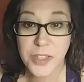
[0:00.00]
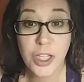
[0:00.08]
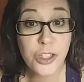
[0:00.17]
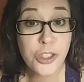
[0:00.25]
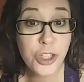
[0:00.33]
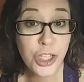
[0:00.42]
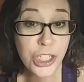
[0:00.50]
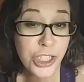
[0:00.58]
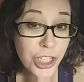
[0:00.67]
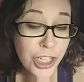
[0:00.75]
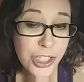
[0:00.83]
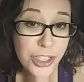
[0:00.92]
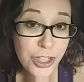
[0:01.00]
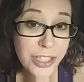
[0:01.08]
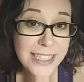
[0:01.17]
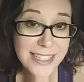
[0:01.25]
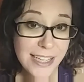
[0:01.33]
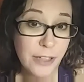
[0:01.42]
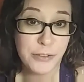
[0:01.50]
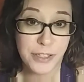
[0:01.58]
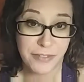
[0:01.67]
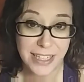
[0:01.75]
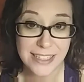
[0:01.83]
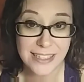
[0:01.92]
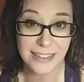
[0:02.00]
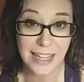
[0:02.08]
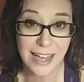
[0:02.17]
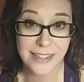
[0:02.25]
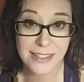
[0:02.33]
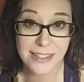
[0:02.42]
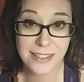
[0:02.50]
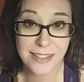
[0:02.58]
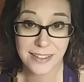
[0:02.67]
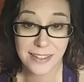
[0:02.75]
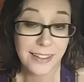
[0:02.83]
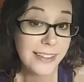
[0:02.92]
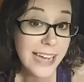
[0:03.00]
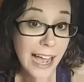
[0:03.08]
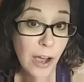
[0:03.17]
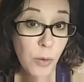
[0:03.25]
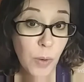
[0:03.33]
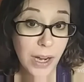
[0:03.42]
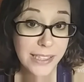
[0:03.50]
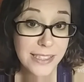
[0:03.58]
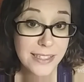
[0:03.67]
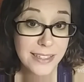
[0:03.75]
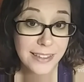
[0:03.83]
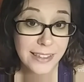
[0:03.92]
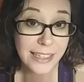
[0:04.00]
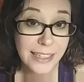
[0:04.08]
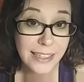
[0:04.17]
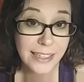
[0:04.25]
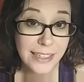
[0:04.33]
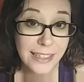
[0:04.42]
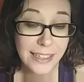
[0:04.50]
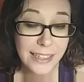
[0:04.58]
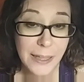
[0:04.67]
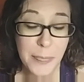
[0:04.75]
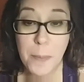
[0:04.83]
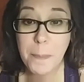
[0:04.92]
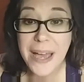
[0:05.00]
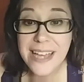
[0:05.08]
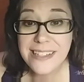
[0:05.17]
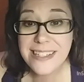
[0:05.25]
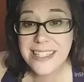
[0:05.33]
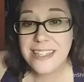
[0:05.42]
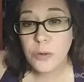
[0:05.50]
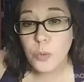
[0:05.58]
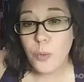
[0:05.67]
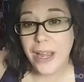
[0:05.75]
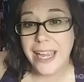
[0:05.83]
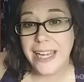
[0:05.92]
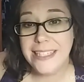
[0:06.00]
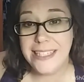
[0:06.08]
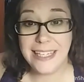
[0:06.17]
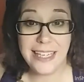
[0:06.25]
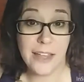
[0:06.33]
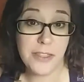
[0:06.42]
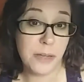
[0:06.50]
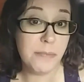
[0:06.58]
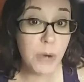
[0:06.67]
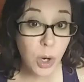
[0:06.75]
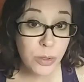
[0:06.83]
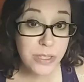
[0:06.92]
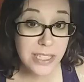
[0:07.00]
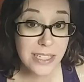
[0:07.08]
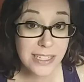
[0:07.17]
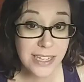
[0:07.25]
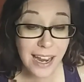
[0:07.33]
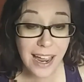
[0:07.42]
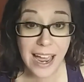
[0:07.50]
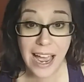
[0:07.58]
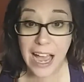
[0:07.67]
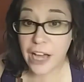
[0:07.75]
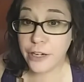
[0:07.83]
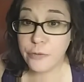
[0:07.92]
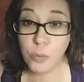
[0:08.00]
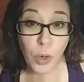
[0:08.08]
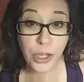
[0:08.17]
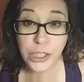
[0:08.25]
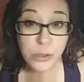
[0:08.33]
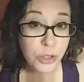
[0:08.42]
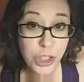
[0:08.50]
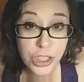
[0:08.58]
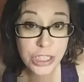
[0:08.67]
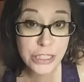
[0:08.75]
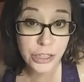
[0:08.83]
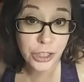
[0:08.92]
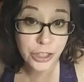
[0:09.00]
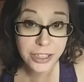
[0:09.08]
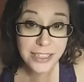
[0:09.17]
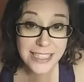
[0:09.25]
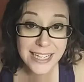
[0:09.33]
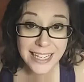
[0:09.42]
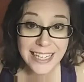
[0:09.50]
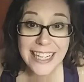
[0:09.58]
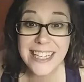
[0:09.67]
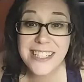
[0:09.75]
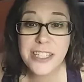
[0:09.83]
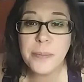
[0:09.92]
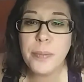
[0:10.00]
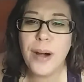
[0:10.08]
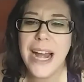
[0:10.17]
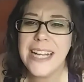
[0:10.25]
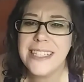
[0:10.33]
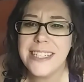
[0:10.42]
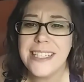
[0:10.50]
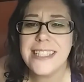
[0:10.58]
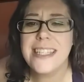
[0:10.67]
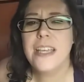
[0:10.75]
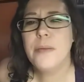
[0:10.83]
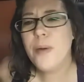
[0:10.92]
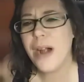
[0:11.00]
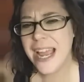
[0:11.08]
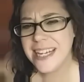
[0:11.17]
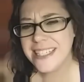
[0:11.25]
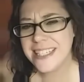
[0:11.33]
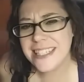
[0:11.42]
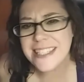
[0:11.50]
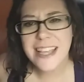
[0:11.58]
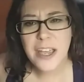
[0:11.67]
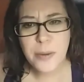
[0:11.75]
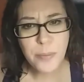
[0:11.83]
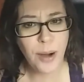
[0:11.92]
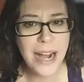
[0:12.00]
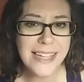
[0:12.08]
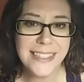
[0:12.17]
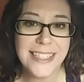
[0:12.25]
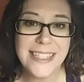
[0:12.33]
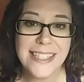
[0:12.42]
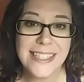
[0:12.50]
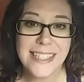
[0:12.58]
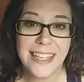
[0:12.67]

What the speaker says: So you just took a self-defense class. Now what? The best way to get the most out of what you just learned is to practice, practice, practice.